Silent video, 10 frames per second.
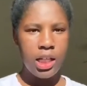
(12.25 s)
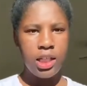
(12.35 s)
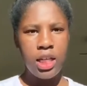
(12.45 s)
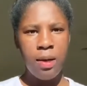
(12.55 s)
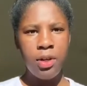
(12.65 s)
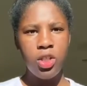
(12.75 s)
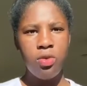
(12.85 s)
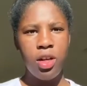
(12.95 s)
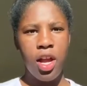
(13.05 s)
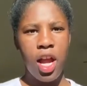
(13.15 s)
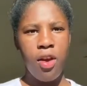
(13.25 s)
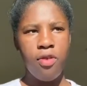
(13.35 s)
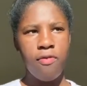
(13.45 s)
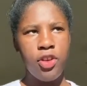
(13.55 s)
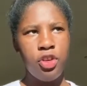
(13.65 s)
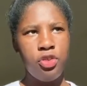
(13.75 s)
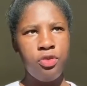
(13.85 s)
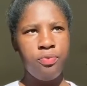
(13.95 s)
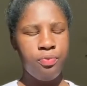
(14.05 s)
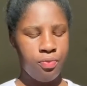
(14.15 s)
Today I'm gonna do a hair
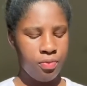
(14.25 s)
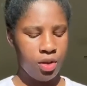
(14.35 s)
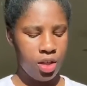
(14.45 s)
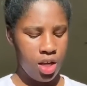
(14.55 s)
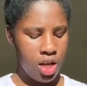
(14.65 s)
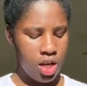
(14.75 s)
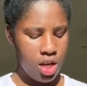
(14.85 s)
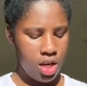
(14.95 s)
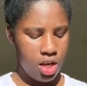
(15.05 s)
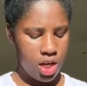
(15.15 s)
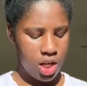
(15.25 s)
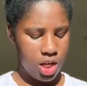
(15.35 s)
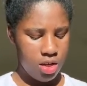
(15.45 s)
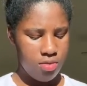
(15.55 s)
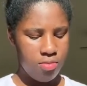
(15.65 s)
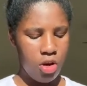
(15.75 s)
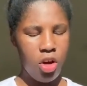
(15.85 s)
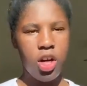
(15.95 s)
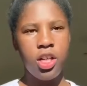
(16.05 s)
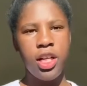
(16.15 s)
review
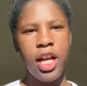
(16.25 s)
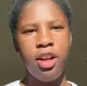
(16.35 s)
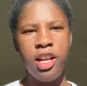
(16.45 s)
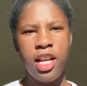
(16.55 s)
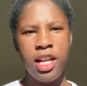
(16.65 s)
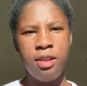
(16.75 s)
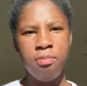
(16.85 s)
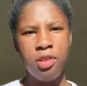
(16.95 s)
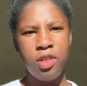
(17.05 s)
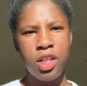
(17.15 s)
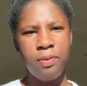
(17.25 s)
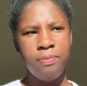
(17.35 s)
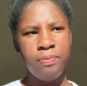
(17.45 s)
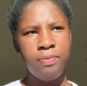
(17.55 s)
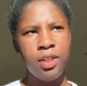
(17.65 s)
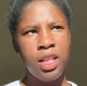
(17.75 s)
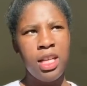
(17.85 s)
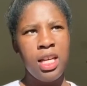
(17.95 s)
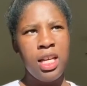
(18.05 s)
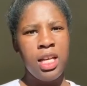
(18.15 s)
on Hairinbeauty.
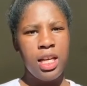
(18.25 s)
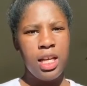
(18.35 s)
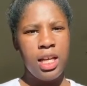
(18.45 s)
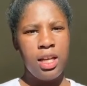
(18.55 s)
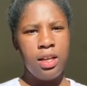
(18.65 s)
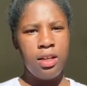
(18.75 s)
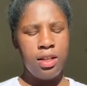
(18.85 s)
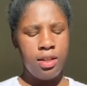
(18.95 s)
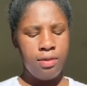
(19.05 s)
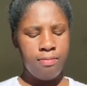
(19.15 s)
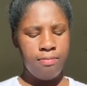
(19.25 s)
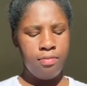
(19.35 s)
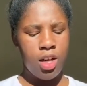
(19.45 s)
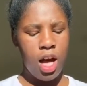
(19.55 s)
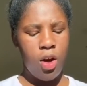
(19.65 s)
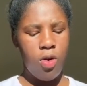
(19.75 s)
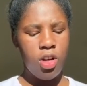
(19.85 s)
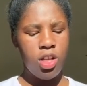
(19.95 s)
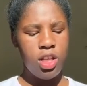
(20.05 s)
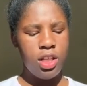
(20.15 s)
I
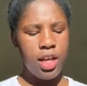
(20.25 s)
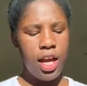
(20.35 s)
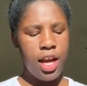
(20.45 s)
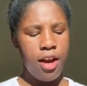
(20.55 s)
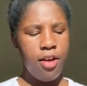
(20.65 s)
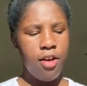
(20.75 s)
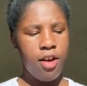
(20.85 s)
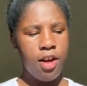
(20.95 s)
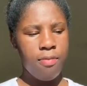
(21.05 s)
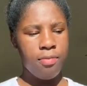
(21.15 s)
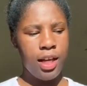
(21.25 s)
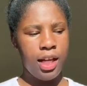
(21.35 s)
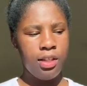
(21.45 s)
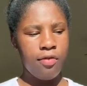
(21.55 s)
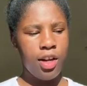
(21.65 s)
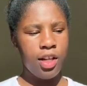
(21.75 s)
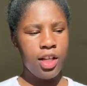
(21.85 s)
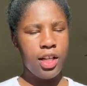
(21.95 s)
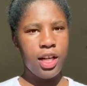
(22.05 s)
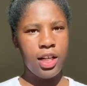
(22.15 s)
ordered this hair last
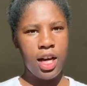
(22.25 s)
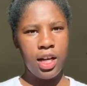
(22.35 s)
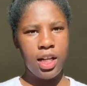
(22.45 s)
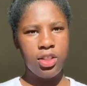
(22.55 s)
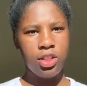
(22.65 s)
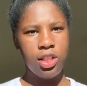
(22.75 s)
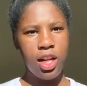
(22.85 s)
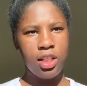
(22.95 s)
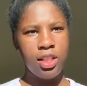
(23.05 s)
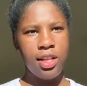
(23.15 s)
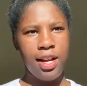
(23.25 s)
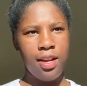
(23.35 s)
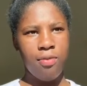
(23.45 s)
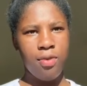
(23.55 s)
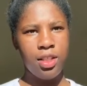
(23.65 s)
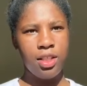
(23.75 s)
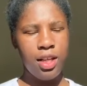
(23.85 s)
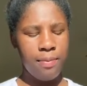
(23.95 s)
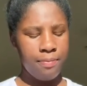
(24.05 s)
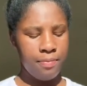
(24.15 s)
Friday, and I just got it today on
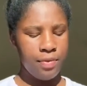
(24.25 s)
Wednesday.